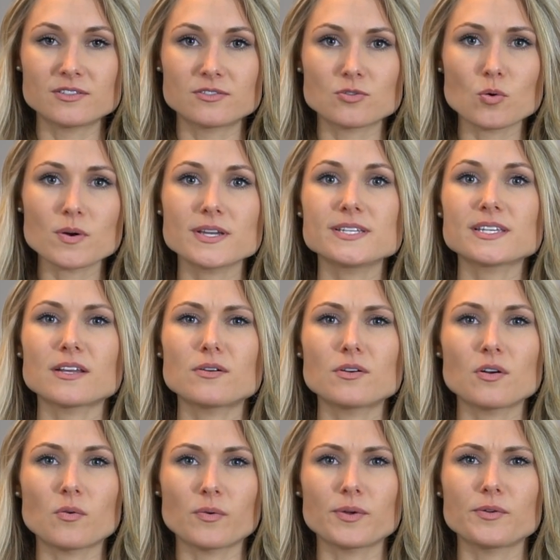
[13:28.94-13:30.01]
toys. I don't
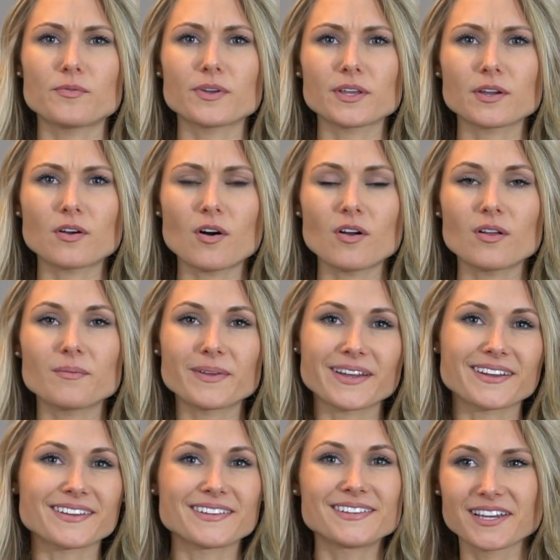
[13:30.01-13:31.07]
know what you really call them, like
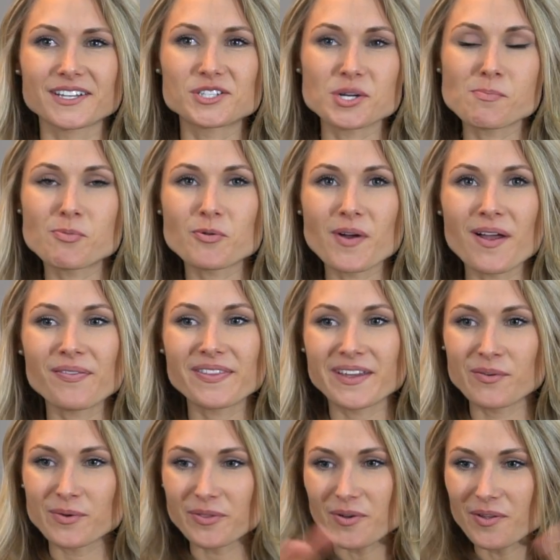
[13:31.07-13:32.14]
a jump around
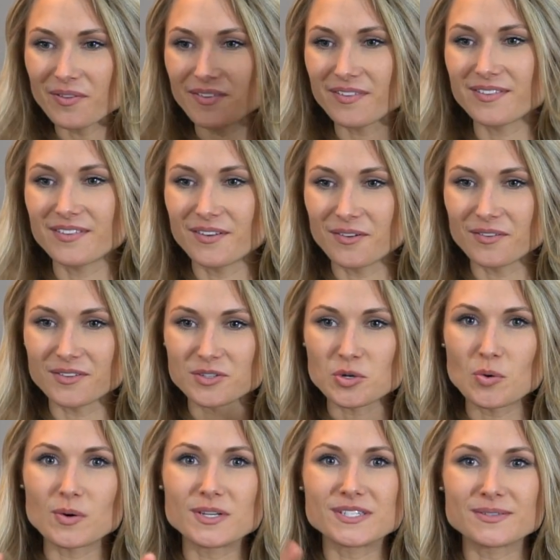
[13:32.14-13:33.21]
thing with all the
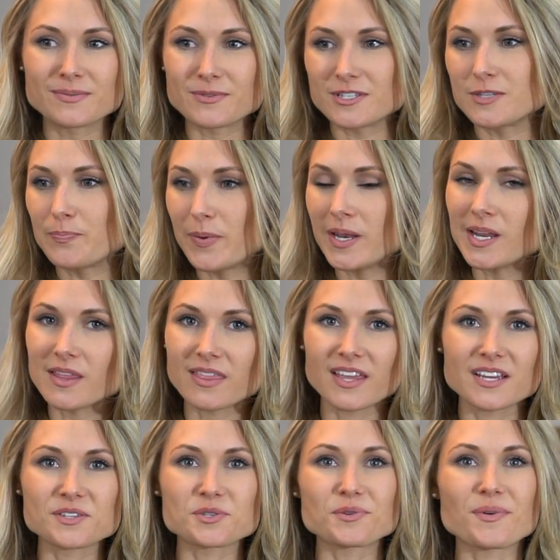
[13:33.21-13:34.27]
toys and spinny
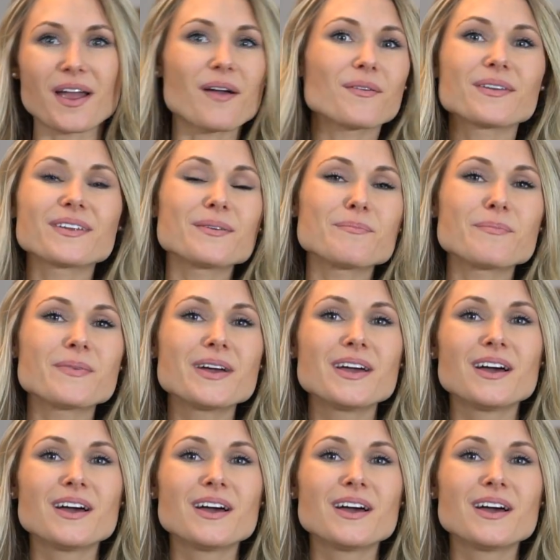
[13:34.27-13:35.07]
things around them,